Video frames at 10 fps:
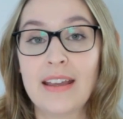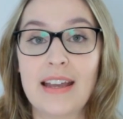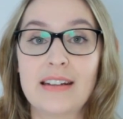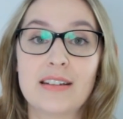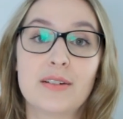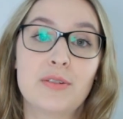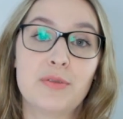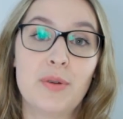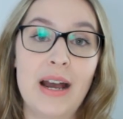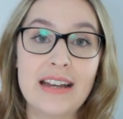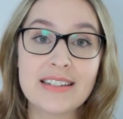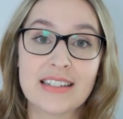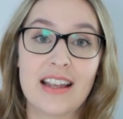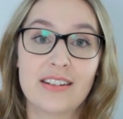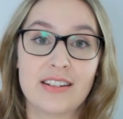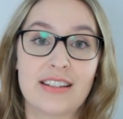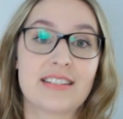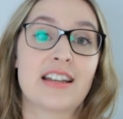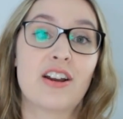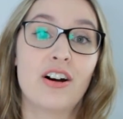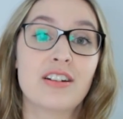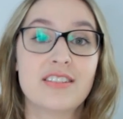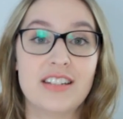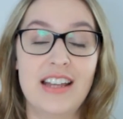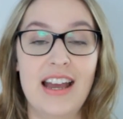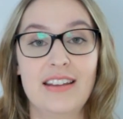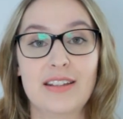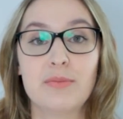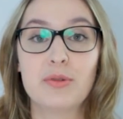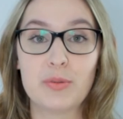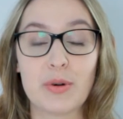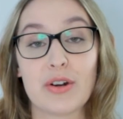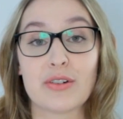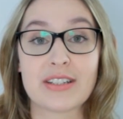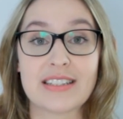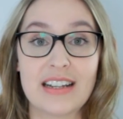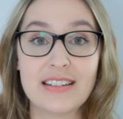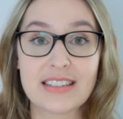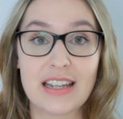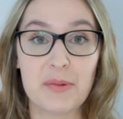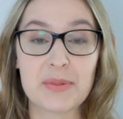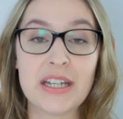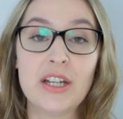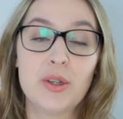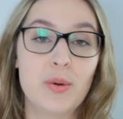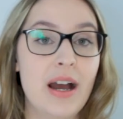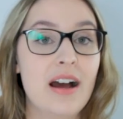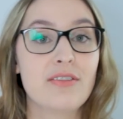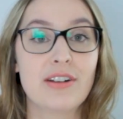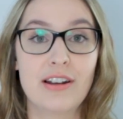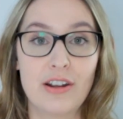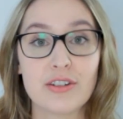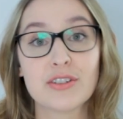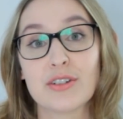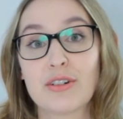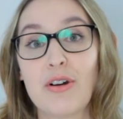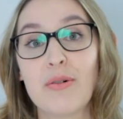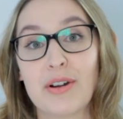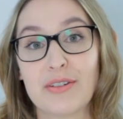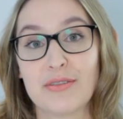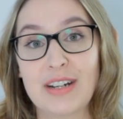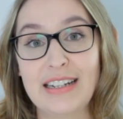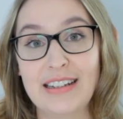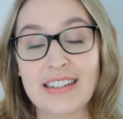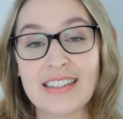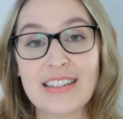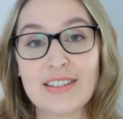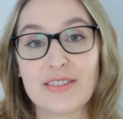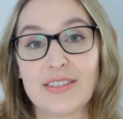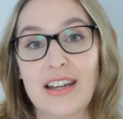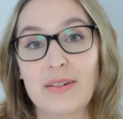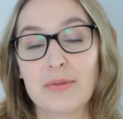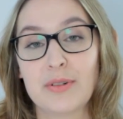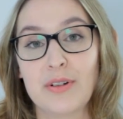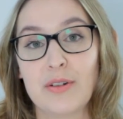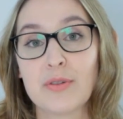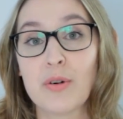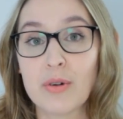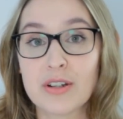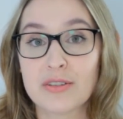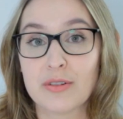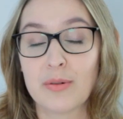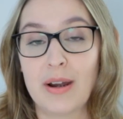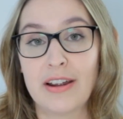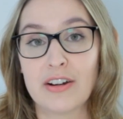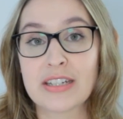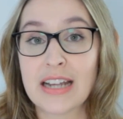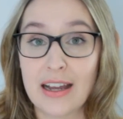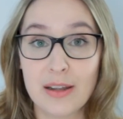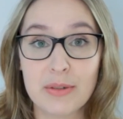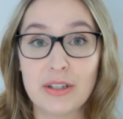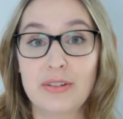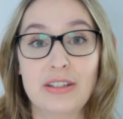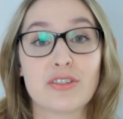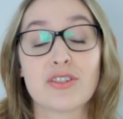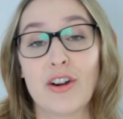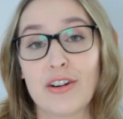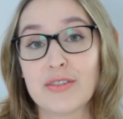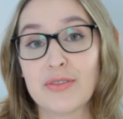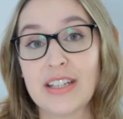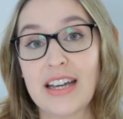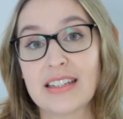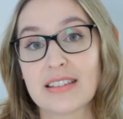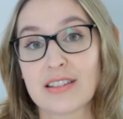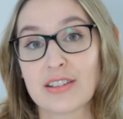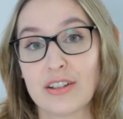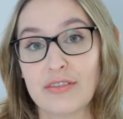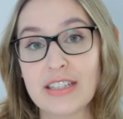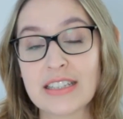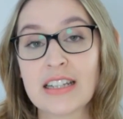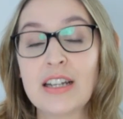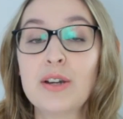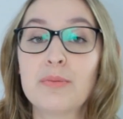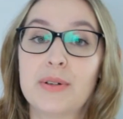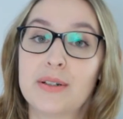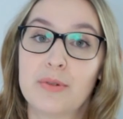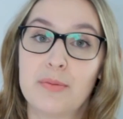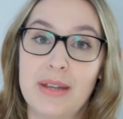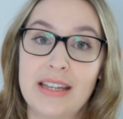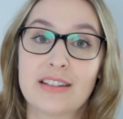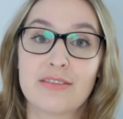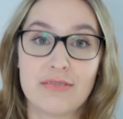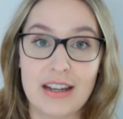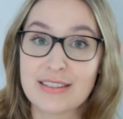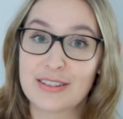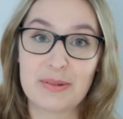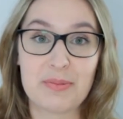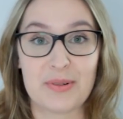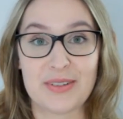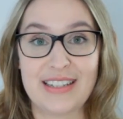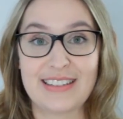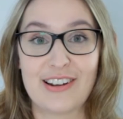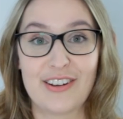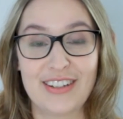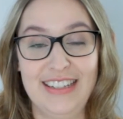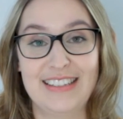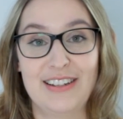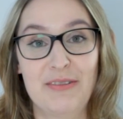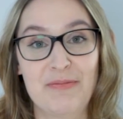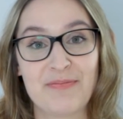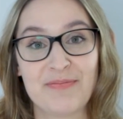And if you add together the psychology and the mood board or stylescapes, you have a lot to go on already. So that will, of course, require time and you need to charge for that as a service, but it will make the rest of the process a lot easier.